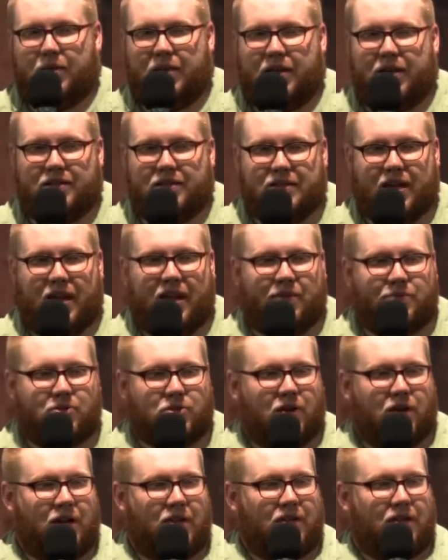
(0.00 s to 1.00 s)
because
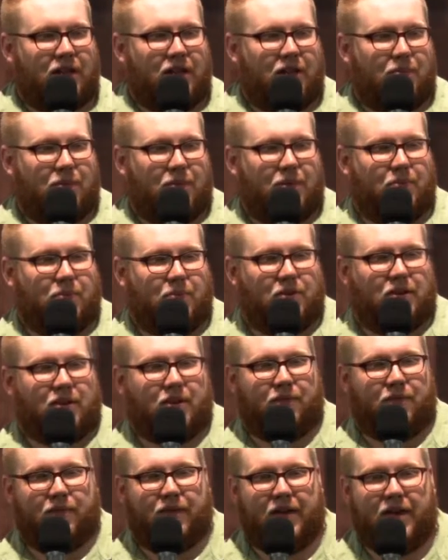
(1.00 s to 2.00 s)
I'm trying to get people to
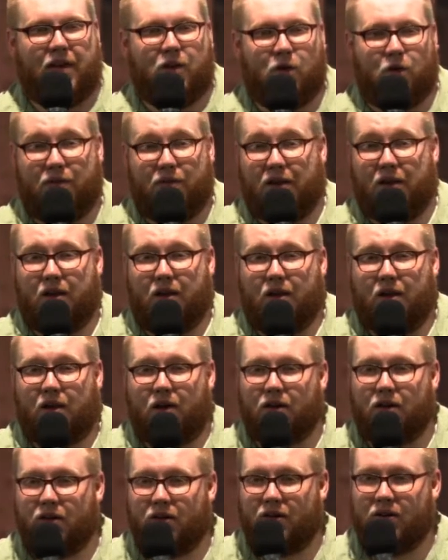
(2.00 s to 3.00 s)
convey who they
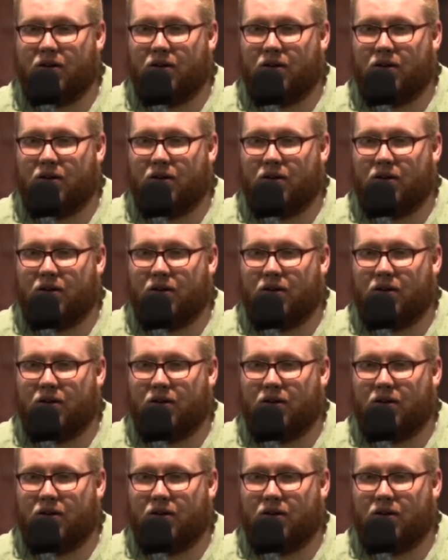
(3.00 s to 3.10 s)
are